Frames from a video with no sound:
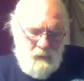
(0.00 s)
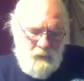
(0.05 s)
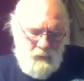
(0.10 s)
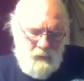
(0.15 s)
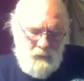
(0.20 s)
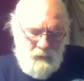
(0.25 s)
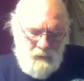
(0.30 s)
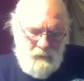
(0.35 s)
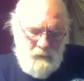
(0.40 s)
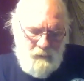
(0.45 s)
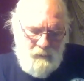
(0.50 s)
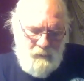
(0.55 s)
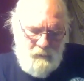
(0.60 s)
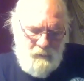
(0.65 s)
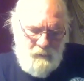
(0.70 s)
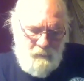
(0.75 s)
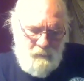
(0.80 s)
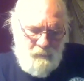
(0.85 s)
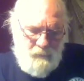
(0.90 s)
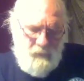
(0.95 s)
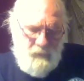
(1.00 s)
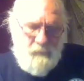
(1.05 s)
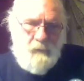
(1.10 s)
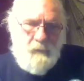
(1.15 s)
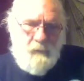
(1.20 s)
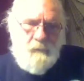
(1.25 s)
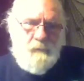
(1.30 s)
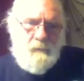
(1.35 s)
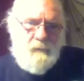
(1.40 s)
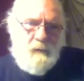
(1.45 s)
that
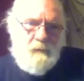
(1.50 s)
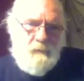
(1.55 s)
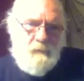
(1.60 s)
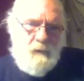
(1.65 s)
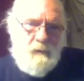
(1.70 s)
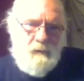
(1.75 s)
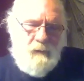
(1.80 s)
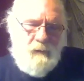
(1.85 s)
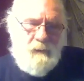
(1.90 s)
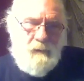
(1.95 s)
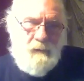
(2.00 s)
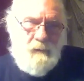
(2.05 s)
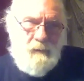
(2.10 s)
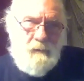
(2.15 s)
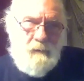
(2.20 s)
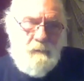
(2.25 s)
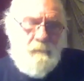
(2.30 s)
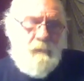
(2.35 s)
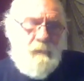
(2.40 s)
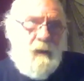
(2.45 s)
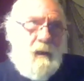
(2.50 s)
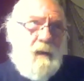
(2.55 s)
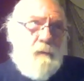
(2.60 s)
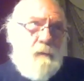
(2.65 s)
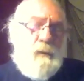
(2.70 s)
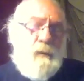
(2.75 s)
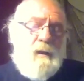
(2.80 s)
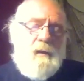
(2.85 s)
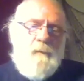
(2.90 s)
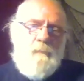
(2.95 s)
turned
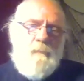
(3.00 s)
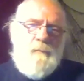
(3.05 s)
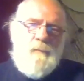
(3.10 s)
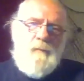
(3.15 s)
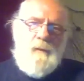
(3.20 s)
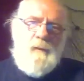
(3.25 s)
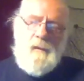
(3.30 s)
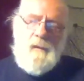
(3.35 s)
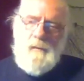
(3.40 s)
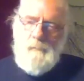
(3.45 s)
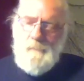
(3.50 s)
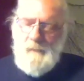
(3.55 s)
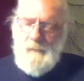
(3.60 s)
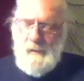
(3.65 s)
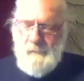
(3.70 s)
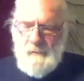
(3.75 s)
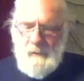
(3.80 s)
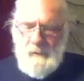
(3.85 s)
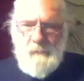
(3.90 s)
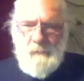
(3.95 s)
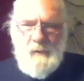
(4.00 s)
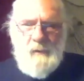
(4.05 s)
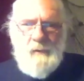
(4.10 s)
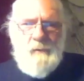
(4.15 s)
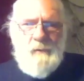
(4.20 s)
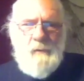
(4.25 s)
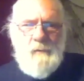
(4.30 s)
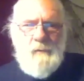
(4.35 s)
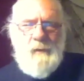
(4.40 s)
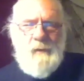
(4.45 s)
halfway, it diverted
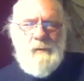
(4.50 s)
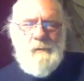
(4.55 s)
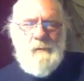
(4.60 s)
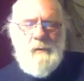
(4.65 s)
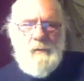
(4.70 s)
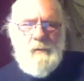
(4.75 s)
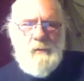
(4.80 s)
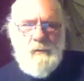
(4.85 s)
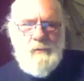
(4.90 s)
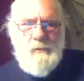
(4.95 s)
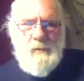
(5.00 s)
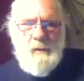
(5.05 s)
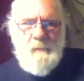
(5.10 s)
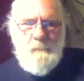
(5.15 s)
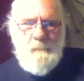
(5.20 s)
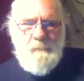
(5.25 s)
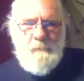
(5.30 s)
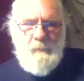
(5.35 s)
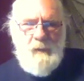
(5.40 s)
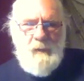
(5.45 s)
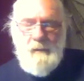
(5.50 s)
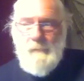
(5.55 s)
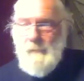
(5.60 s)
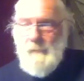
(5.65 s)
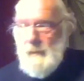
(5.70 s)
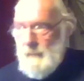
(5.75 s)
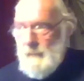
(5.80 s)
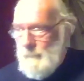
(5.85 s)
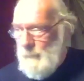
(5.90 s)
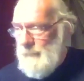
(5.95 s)
off to another country. And
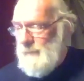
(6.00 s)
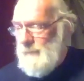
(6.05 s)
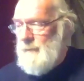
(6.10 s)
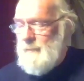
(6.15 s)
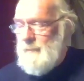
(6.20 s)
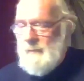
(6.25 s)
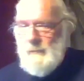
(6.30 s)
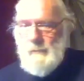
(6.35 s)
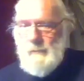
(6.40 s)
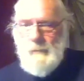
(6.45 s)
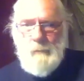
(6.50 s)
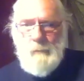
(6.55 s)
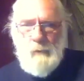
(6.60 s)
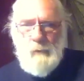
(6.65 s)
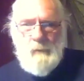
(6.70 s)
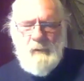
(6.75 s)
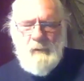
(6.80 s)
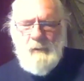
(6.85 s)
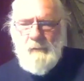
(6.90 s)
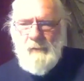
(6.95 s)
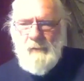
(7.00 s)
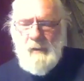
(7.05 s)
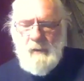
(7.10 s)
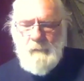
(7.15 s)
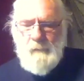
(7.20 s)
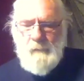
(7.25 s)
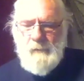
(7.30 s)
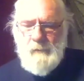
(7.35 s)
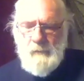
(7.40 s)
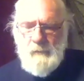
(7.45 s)
that was actually reported, I think it
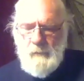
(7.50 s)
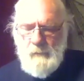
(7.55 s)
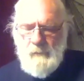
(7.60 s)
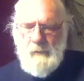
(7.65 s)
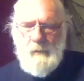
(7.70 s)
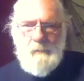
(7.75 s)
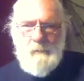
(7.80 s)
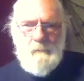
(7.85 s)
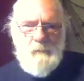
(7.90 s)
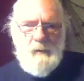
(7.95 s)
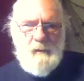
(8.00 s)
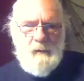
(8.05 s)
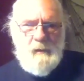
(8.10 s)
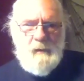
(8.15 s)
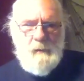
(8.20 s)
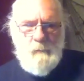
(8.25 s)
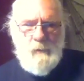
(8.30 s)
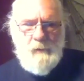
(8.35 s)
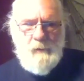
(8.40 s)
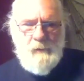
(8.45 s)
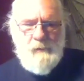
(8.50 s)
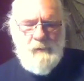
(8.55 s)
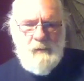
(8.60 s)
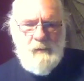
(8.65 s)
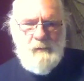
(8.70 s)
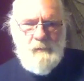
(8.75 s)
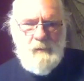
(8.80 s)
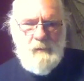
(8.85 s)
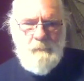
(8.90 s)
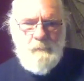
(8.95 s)
was News Hub that came on and said
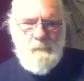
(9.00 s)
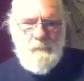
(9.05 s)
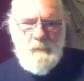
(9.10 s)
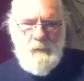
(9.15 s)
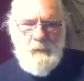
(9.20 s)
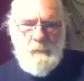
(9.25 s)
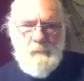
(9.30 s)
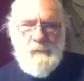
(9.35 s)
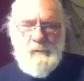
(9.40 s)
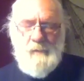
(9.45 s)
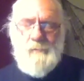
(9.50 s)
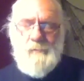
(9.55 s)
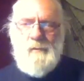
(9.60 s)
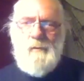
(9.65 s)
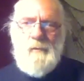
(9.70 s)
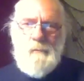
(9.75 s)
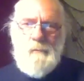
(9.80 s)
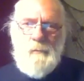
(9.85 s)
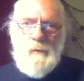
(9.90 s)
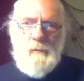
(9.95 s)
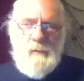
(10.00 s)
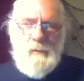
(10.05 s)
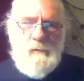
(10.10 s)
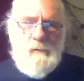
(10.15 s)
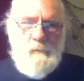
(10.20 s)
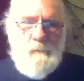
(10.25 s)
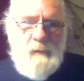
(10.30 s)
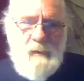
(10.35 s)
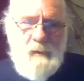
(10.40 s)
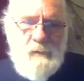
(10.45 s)
that. It was actually reported on
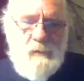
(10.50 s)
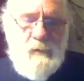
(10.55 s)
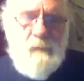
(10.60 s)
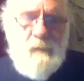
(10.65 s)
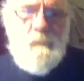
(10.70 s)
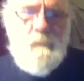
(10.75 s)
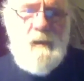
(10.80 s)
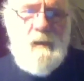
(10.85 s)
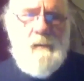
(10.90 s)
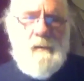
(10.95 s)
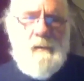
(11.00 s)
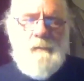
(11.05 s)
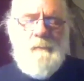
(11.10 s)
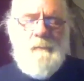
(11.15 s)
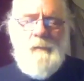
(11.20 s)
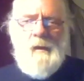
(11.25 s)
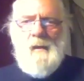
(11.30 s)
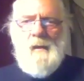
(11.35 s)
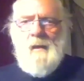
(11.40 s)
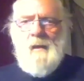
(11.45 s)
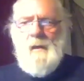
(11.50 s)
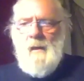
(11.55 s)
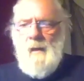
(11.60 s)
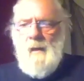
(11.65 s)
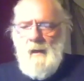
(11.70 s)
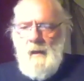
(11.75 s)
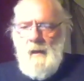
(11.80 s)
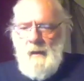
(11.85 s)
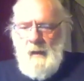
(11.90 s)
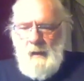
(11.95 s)
mainstream media.
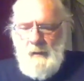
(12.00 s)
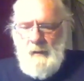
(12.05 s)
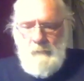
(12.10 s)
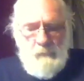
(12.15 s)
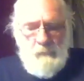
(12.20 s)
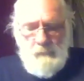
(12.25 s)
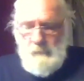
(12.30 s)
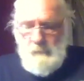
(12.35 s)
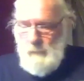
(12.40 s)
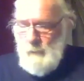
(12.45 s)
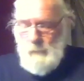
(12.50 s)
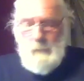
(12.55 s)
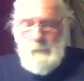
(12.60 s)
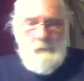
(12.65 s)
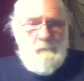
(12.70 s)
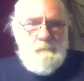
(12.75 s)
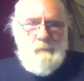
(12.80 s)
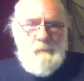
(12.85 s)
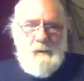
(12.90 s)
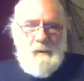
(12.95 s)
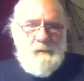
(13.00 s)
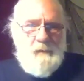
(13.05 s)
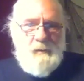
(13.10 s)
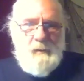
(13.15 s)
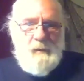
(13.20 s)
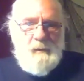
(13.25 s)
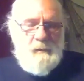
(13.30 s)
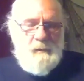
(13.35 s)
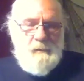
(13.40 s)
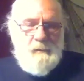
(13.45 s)
No one batted an
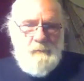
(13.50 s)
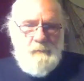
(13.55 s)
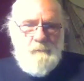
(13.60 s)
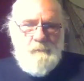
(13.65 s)
eyelid.